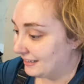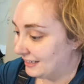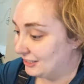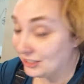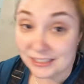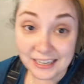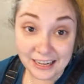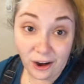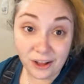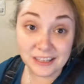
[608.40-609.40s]
is just
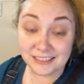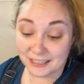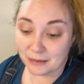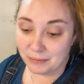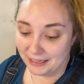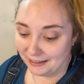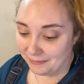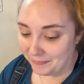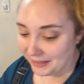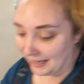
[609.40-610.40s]
all it's gonna be
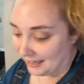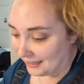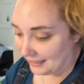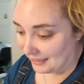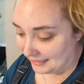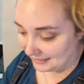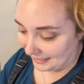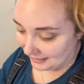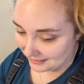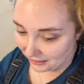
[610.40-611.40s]
is to
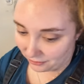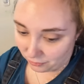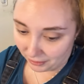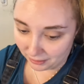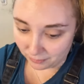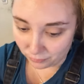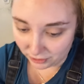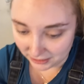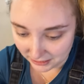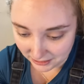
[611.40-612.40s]
get this other one
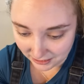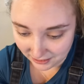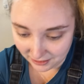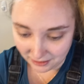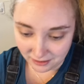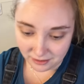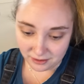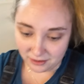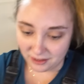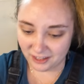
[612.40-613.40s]
printed.
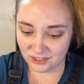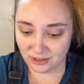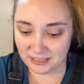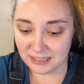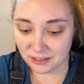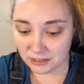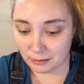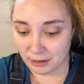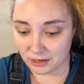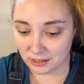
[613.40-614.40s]
Also, I need to look
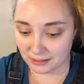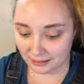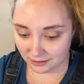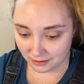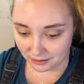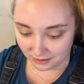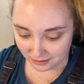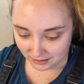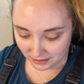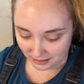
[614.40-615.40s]
up how to clean
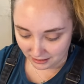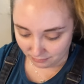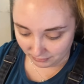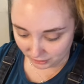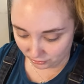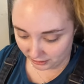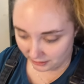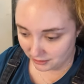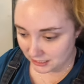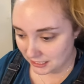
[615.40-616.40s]
my
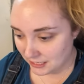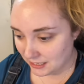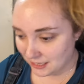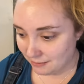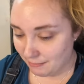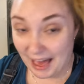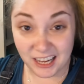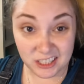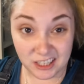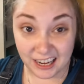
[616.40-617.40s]
Cricut
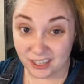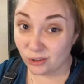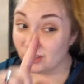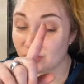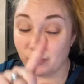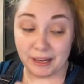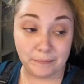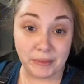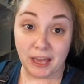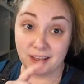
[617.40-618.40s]
mat. I know there's a way.
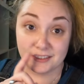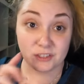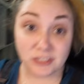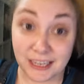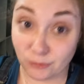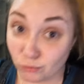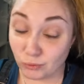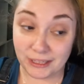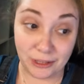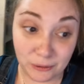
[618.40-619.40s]
This is like
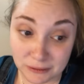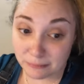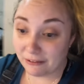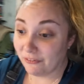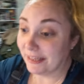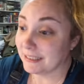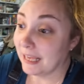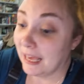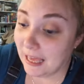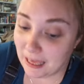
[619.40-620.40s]
really close to my face.
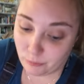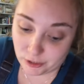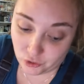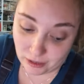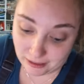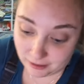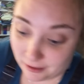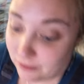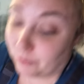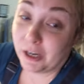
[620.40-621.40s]
And we're
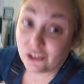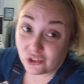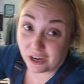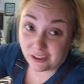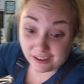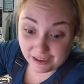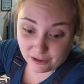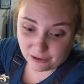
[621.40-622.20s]
struggling. We are struggling.